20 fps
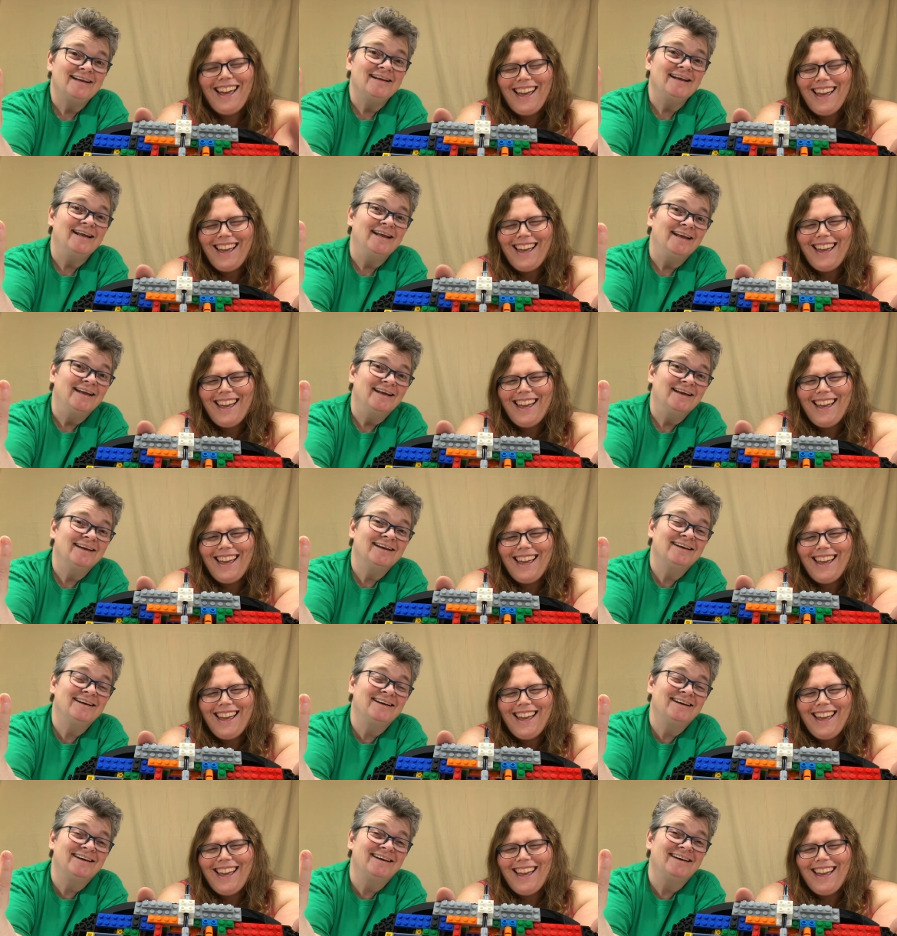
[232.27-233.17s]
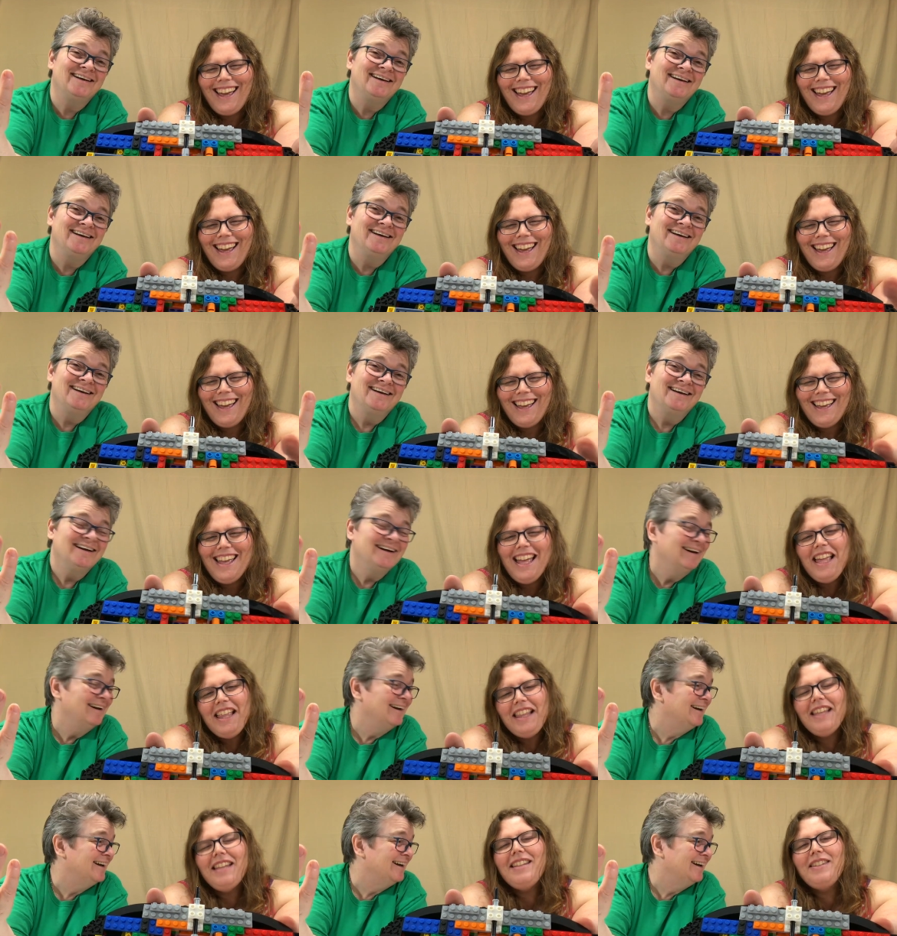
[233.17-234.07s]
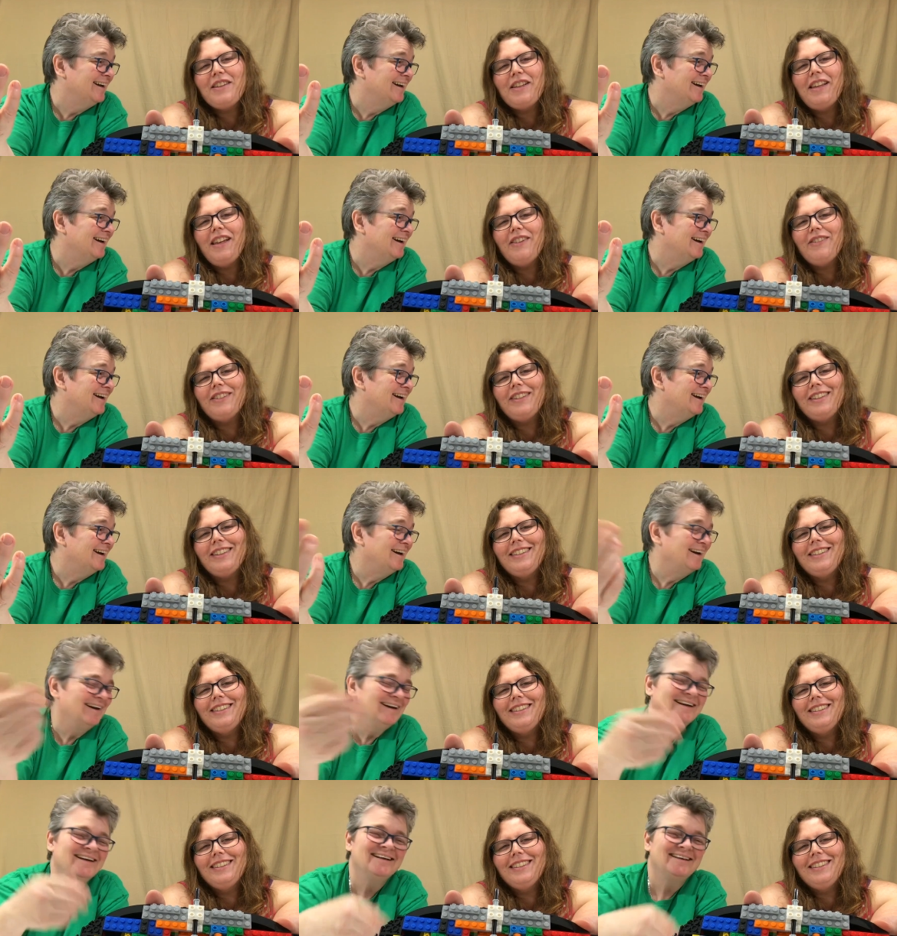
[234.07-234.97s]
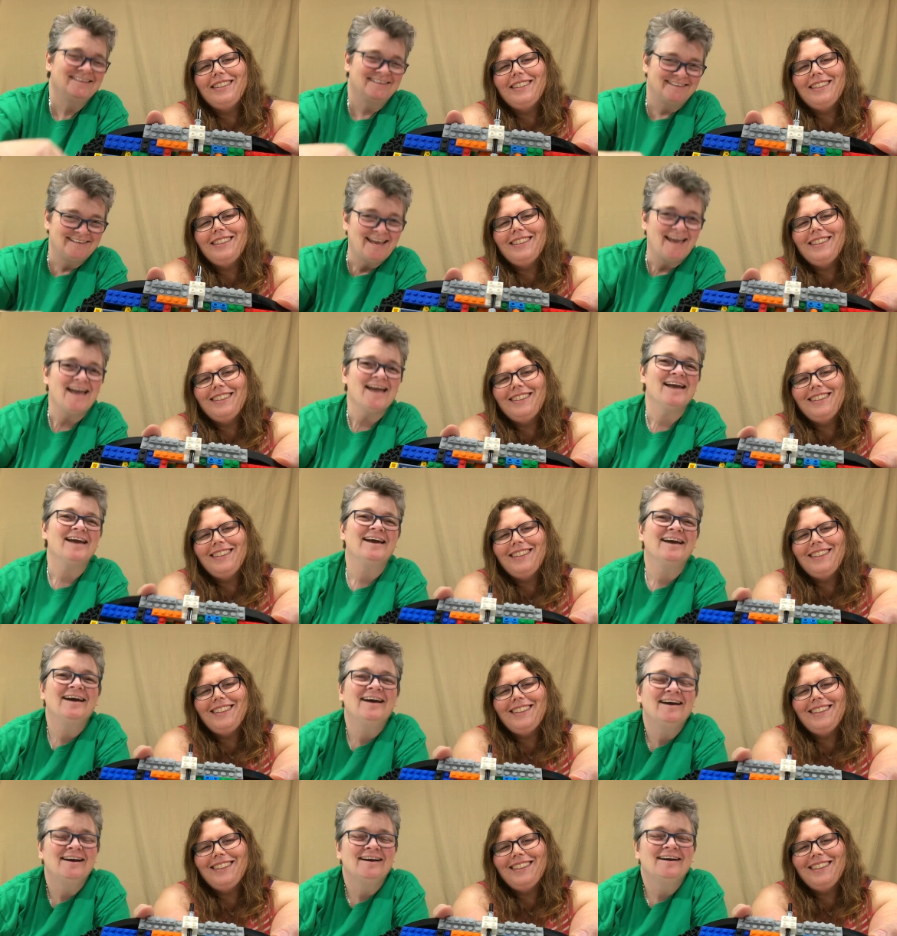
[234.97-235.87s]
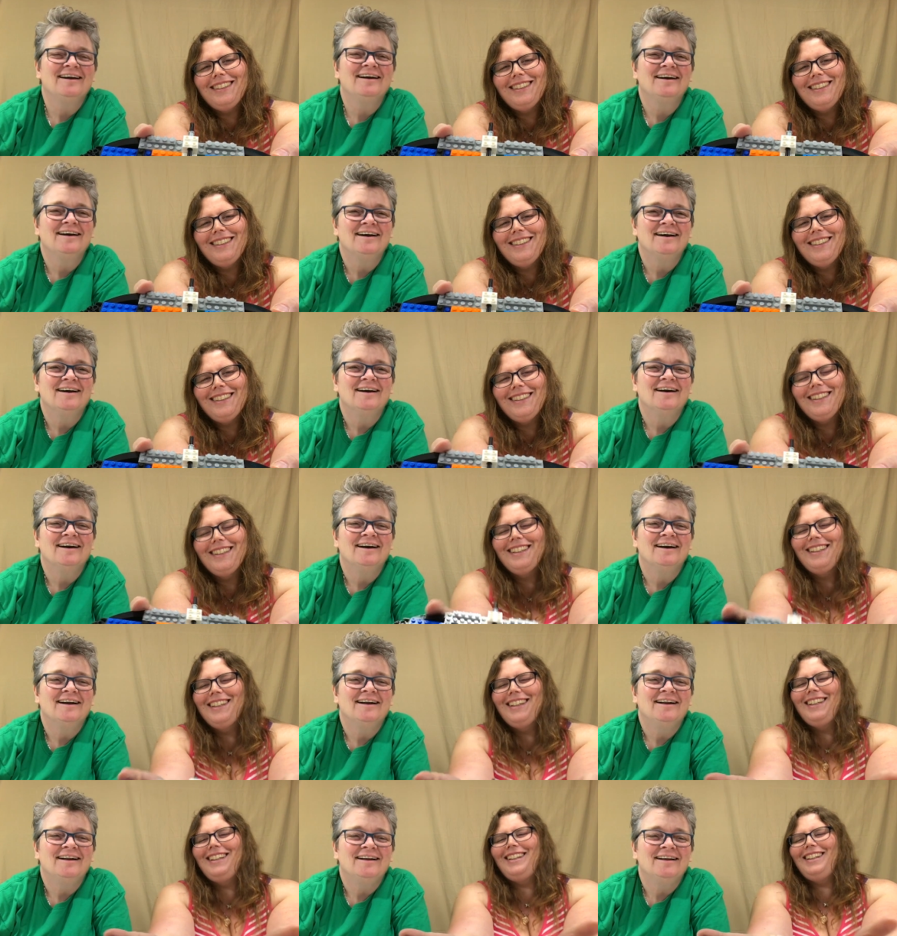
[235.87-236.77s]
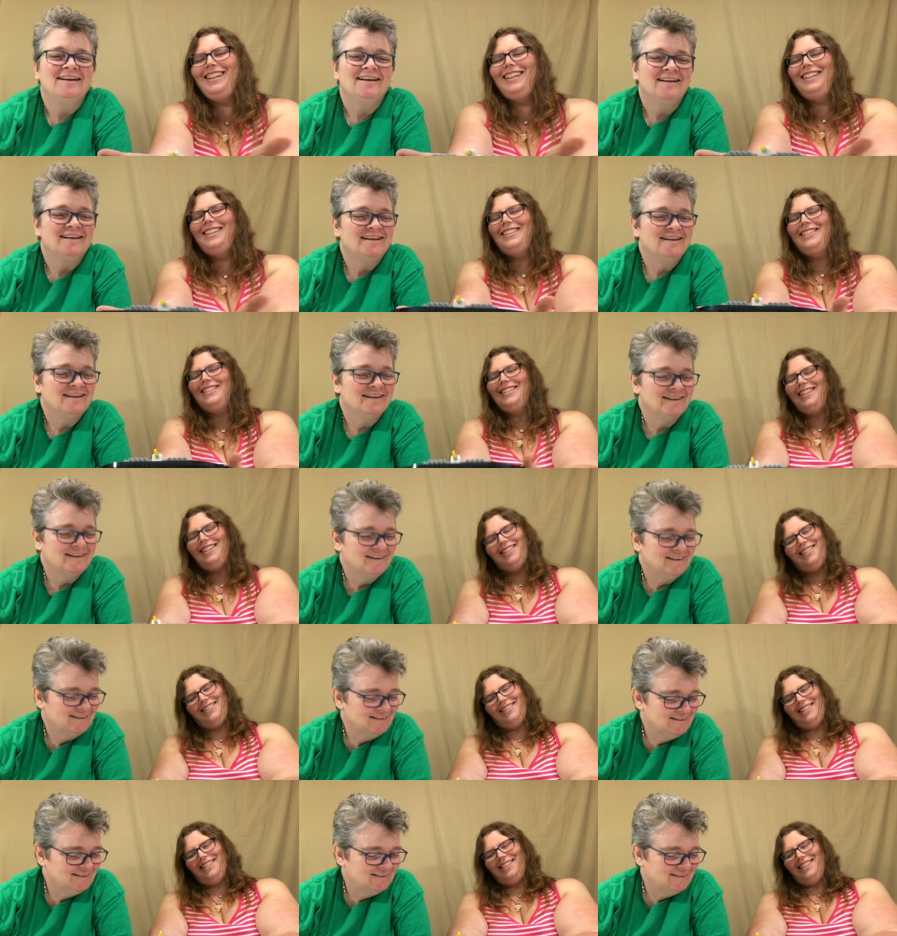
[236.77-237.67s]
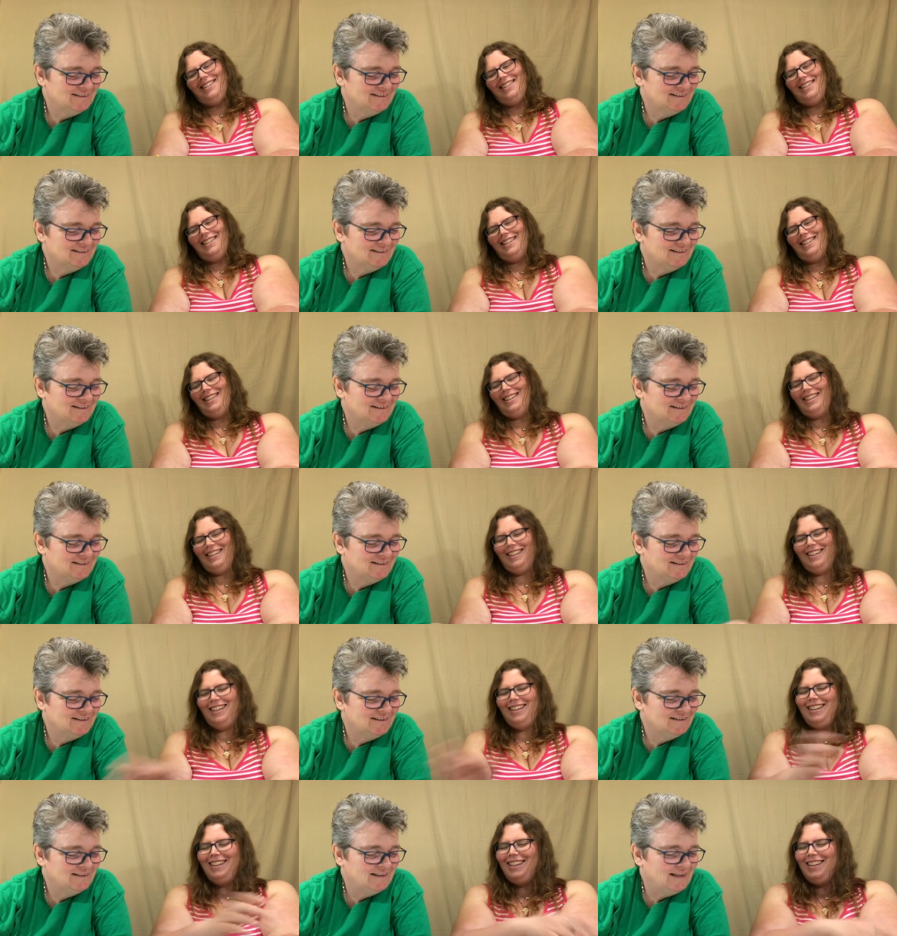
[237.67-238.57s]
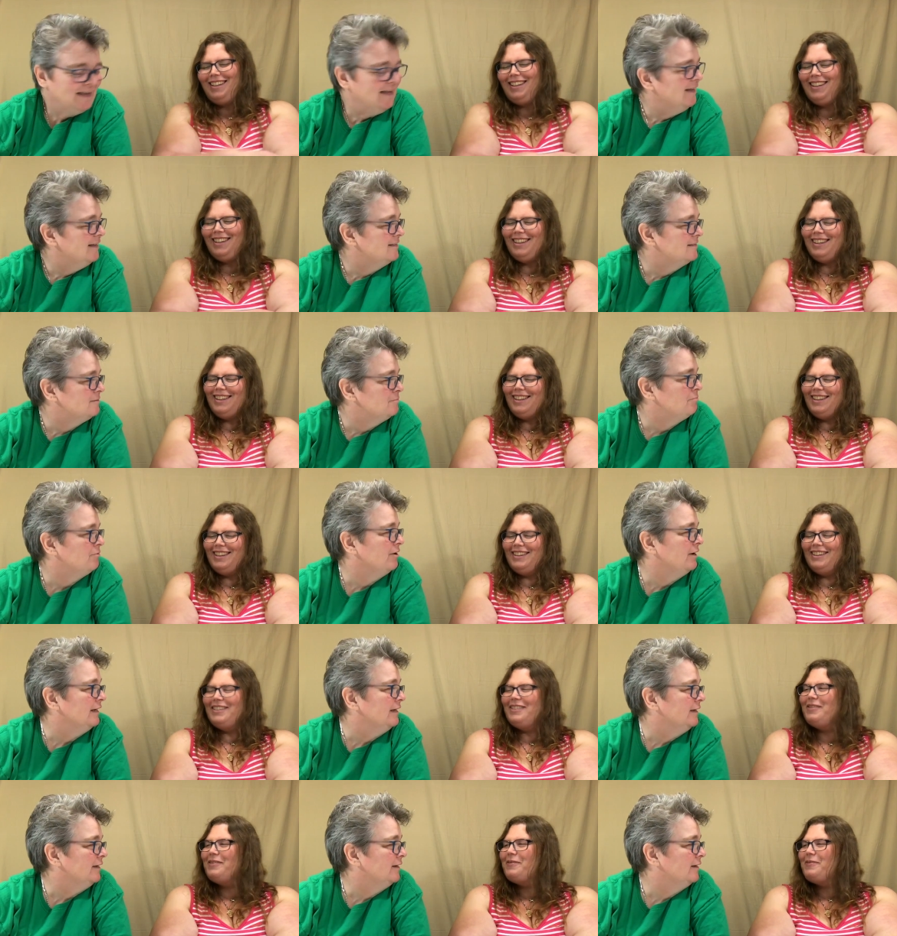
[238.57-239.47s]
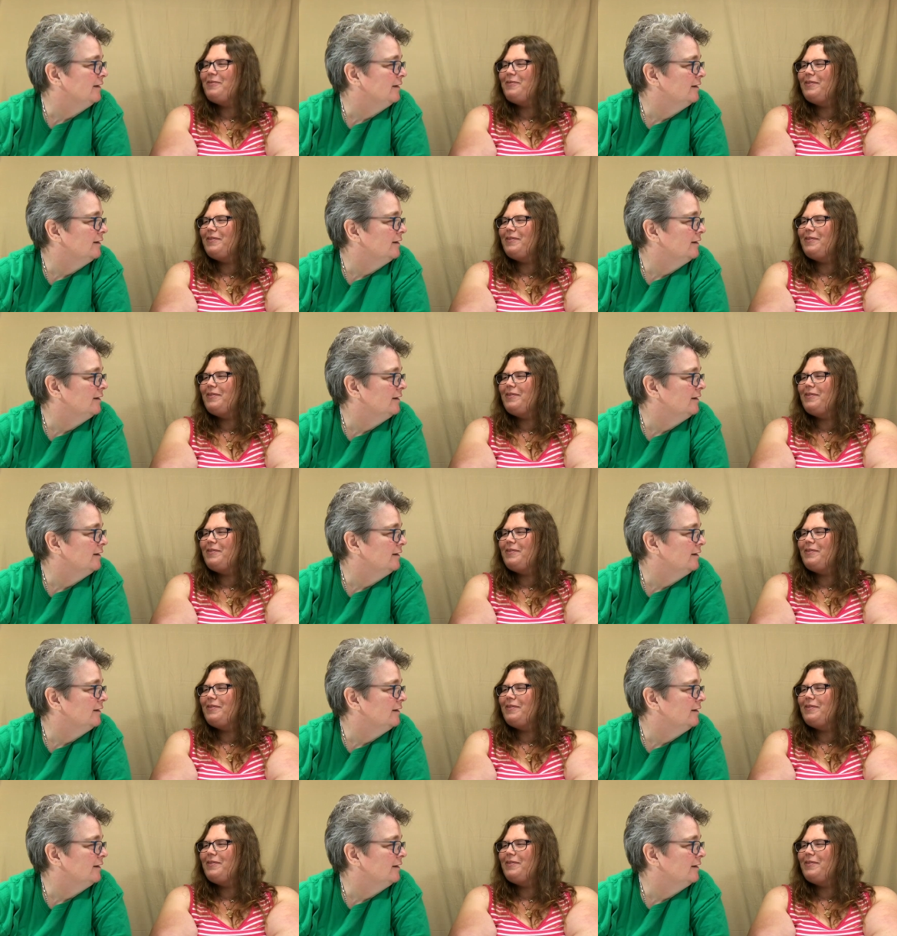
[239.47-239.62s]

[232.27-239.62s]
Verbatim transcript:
Speaker 1: Isn't it? was clever. Yeah.
Speaker 2: It was really cool. How's the brain?